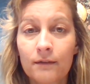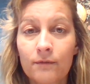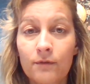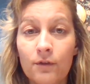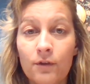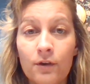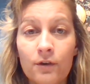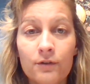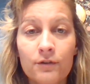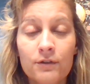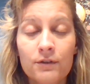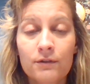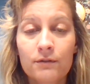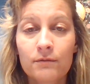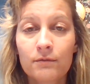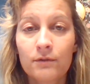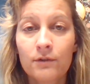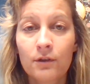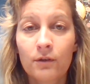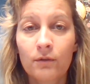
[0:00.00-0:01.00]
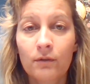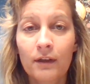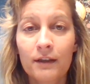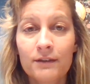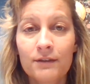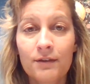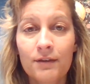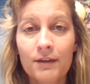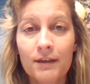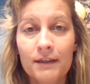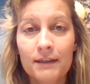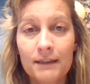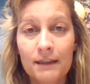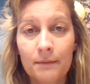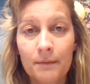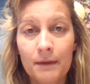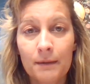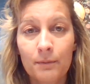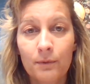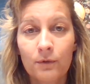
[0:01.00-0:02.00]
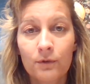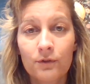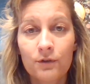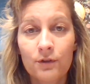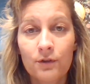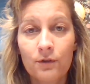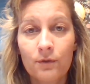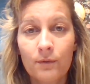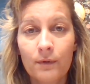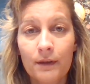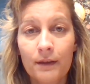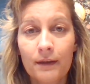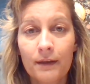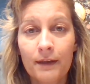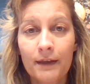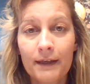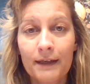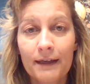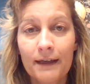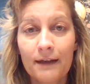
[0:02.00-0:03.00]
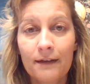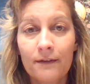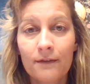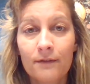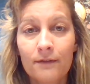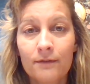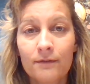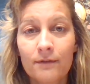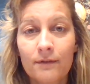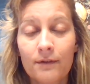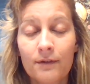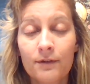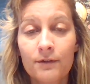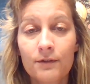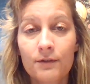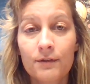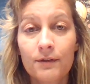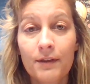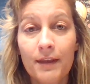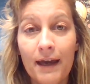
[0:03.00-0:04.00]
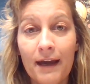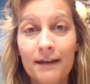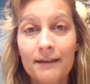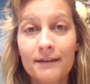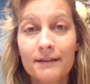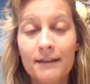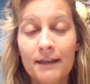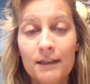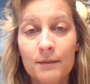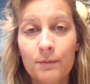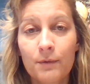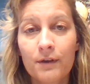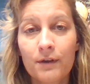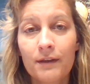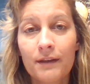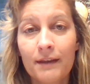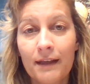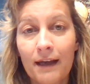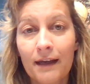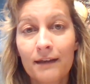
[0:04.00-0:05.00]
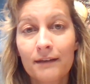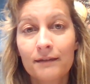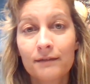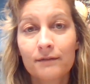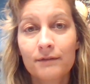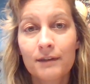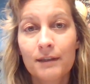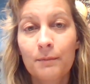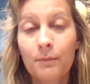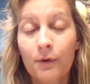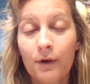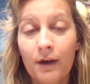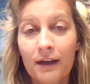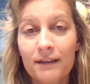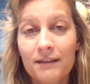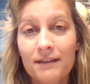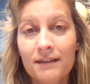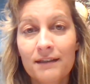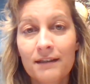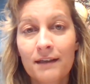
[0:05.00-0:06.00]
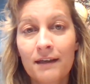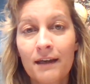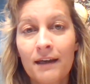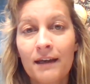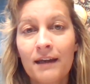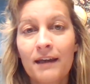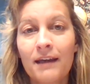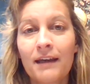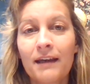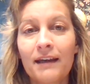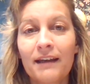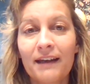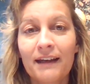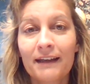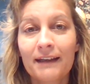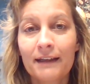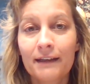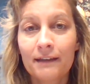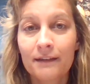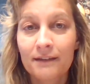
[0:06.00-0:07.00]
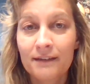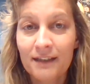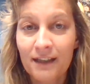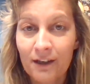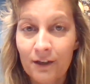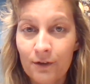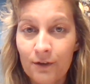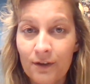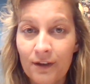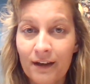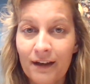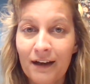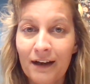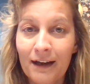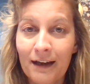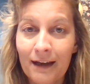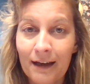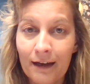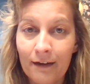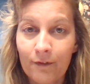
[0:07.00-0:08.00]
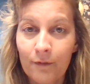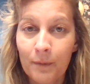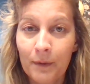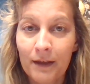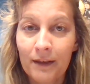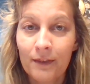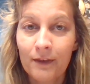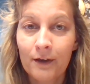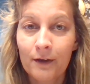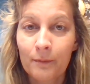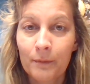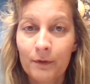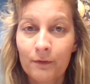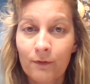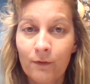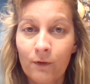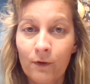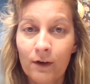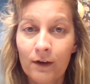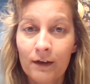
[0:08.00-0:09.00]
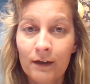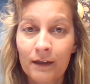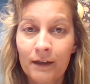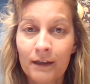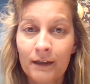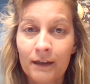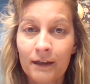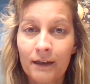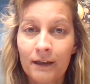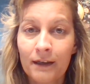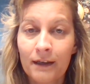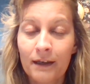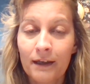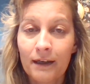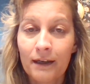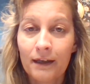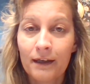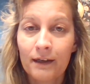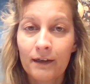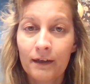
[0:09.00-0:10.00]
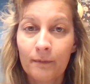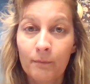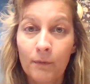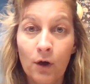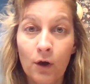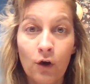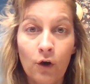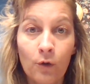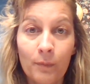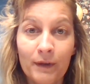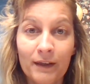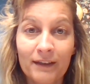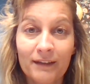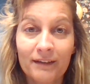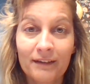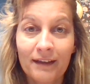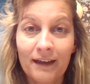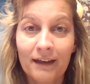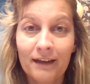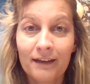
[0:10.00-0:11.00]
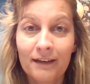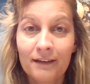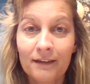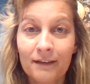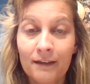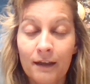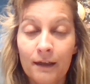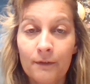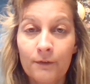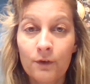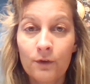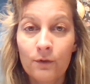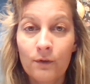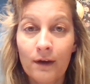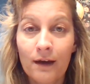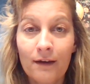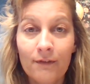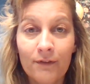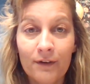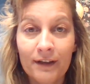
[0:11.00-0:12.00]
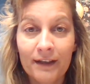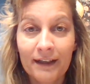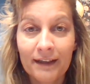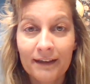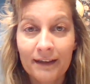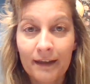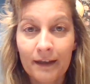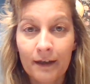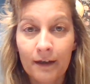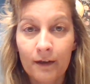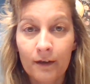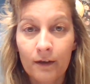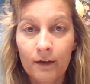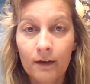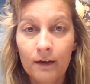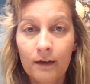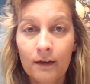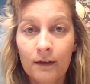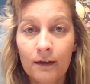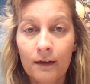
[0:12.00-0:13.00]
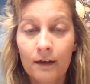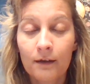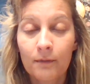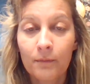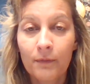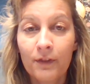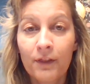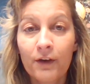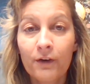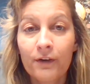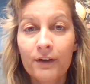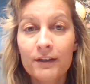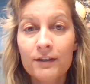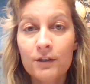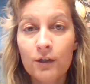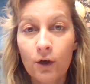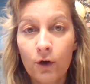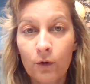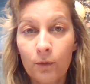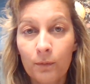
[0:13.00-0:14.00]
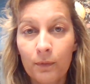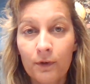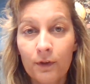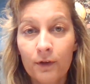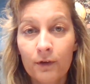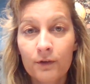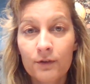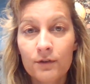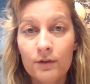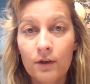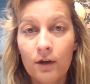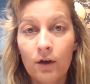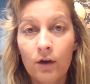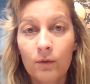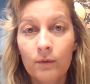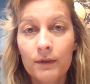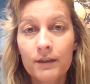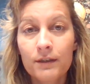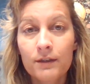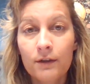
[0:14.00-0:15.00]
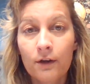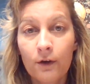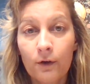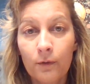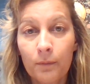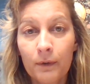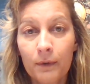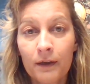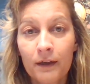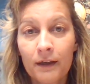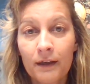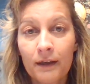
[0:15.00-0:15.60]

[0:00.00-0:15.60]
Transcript: There's lots of things that people do when they get that desperate and that depressed. And I can tell you that I have been there before. And I'm hoping that none of you ever get there, but there is hope. There is always hope.